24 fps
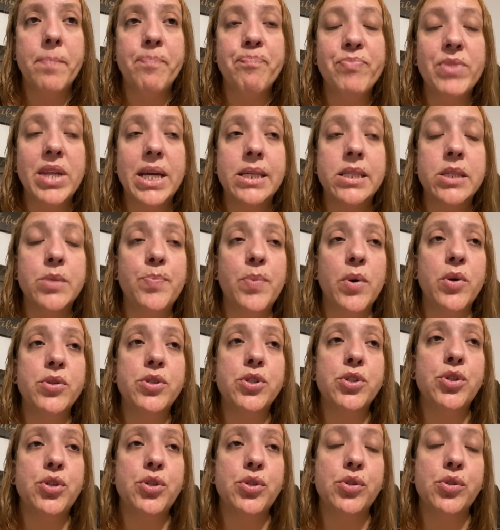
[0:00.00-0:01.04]
It's
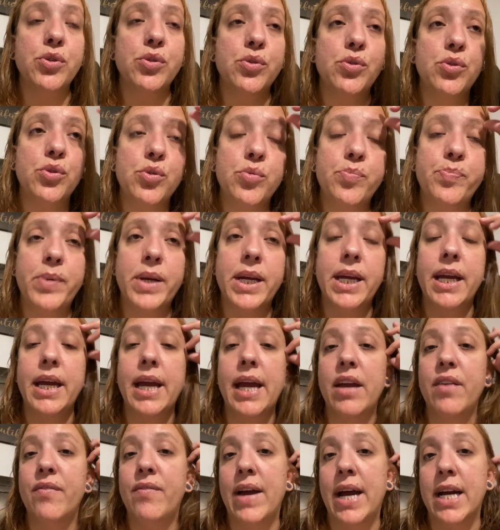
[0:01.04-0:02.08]
supposed to be
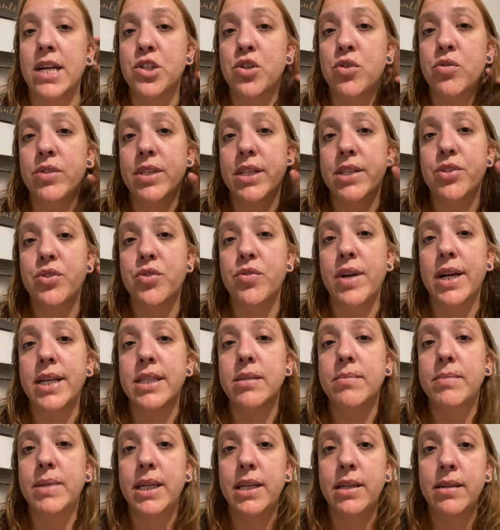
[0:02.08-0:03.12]
a vaginal
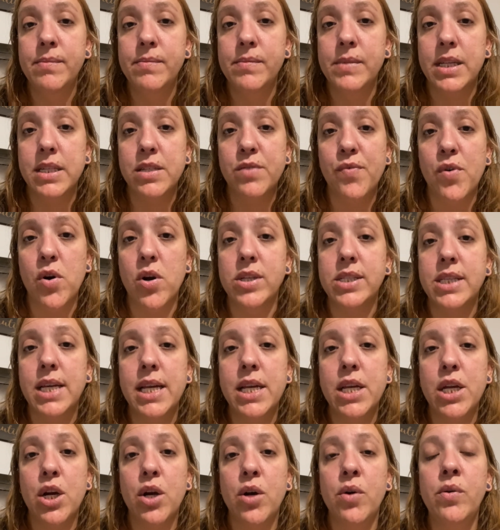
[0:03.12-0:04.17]
hysterectomy, as far as I
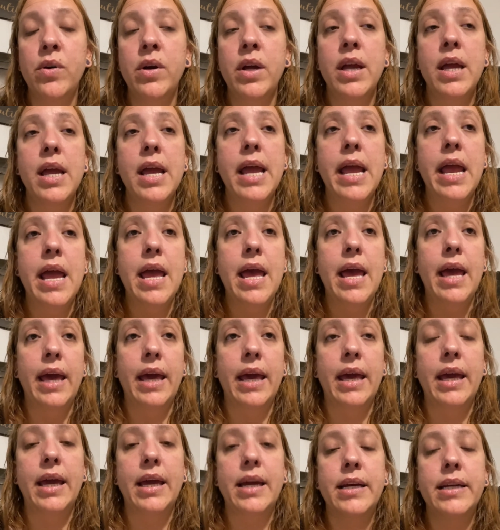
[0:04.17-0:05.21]
know,
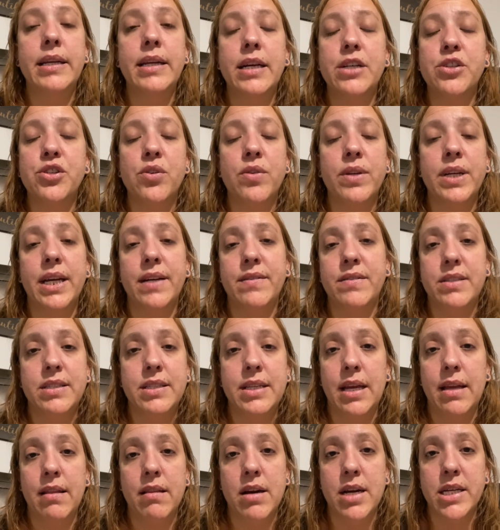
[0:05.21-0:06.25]
and I should only have to
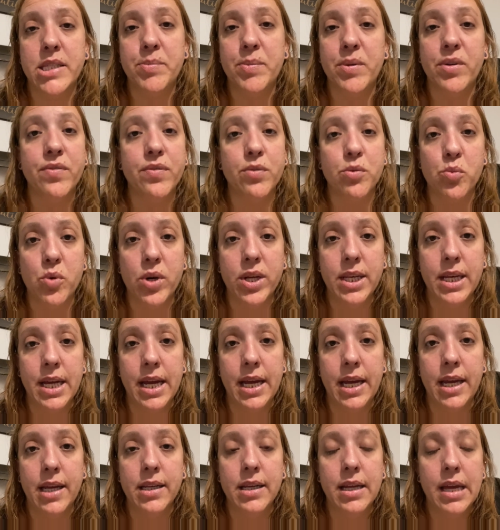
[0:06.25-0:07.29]
stay in the hospital for 1
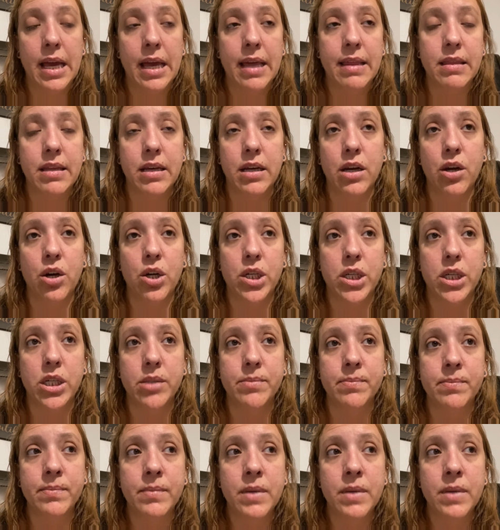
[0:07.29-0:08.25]
night and then go home.